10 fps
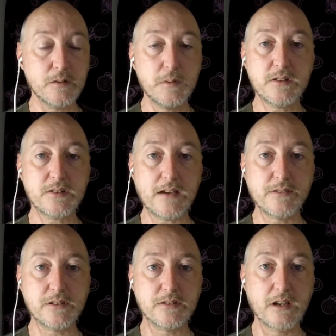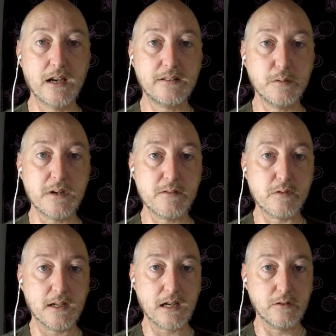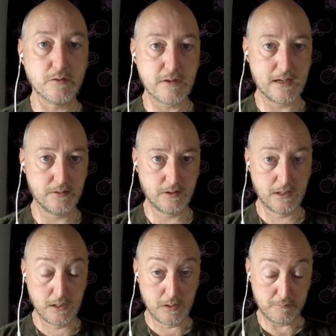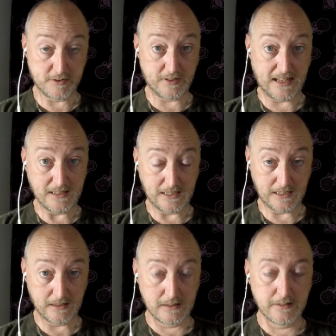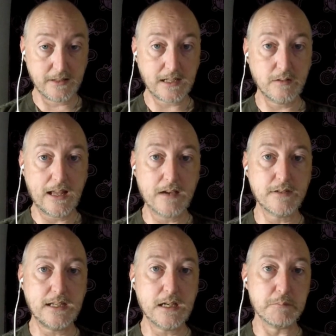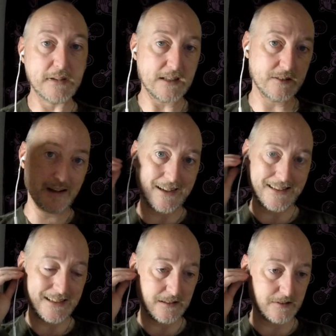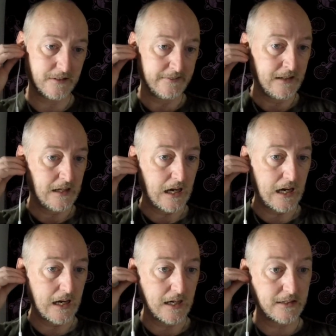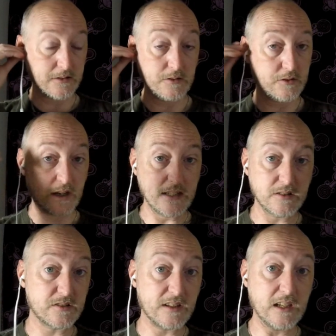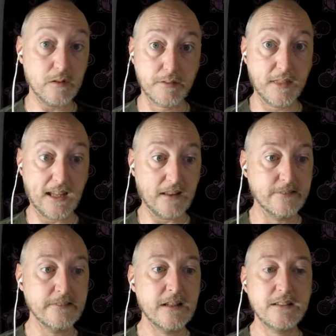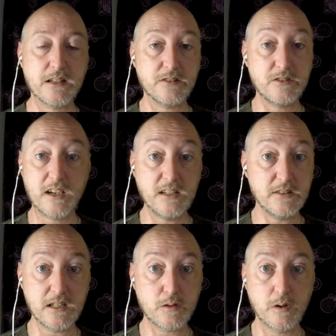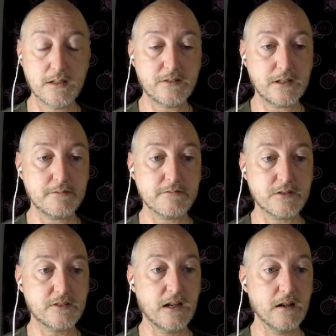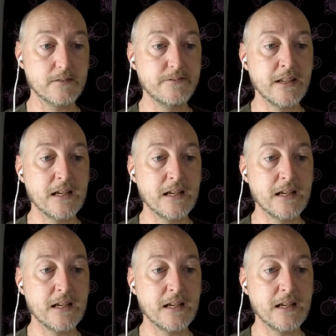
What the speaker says: So we just have a society where everyone goes around pretending they don't have any unpleasant ideas. It doesn't change a single thing. It doesn't change inequality for a start.